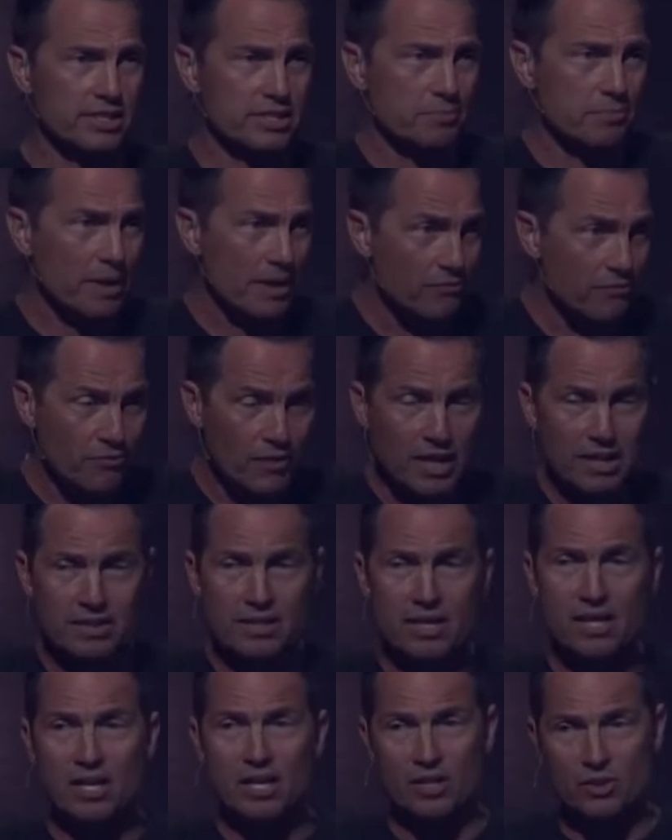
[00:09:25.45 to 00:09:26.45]
It's by faith
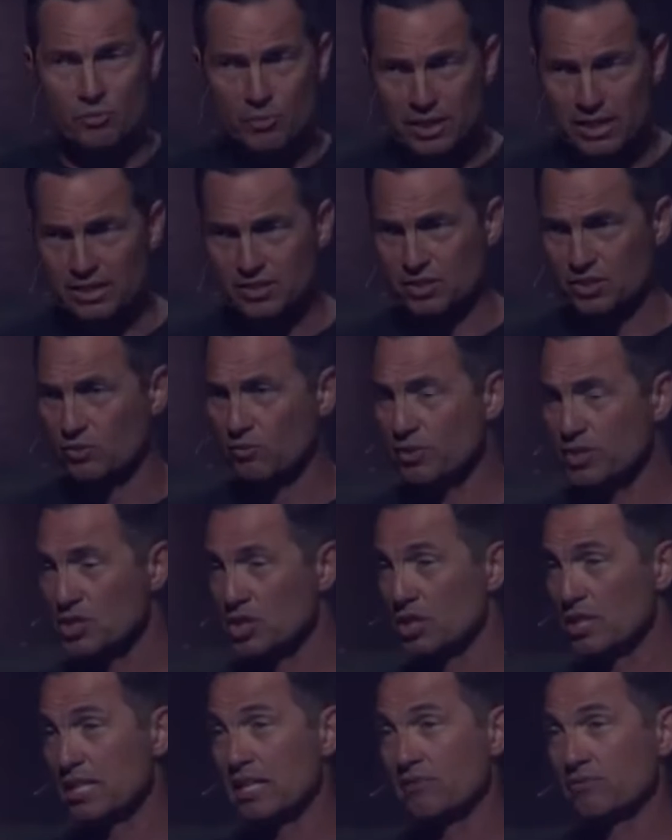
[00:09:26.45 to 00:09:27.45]
we, could, we
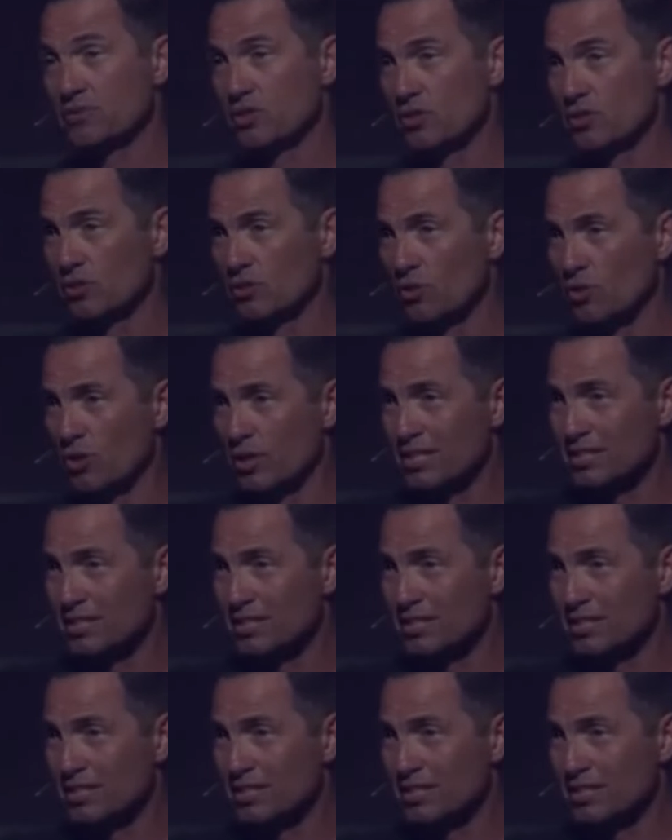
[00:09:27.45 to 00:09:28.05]
should give to the Lord.